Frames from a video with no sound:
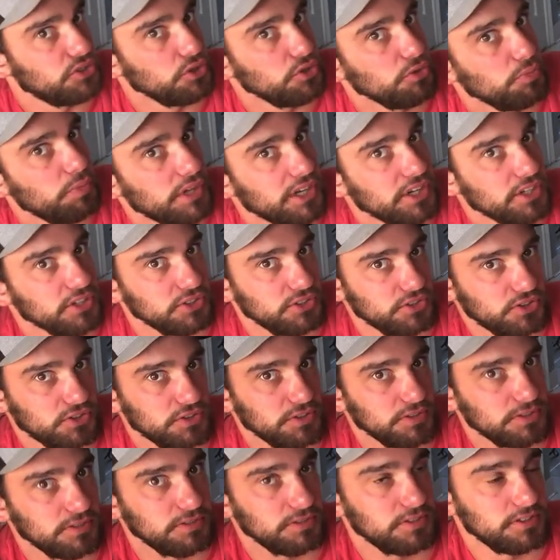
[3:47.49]
two beers.
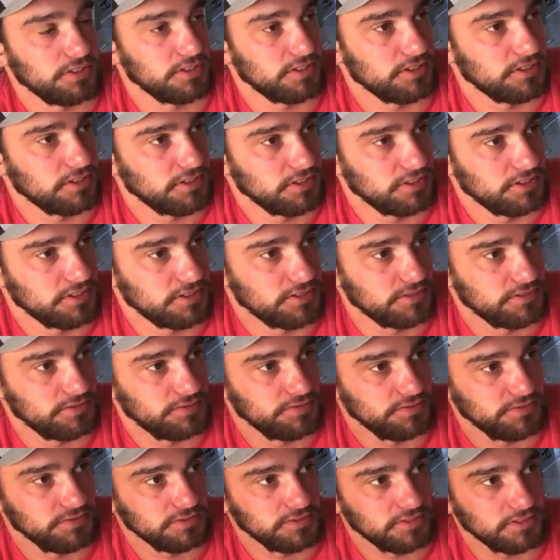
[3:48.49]
You're an
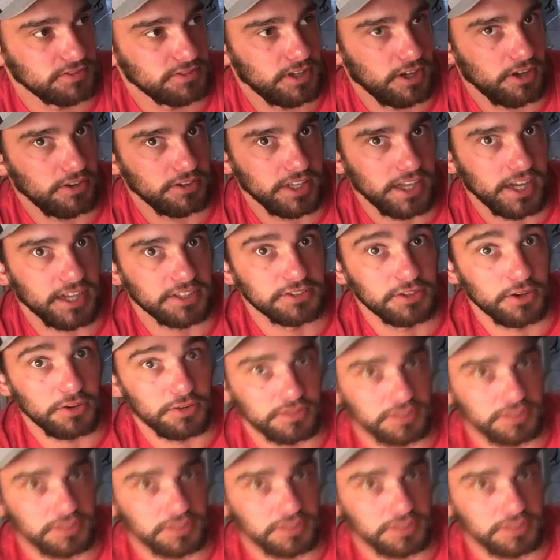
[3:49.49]
alcoholic. Oh, yeah, yeah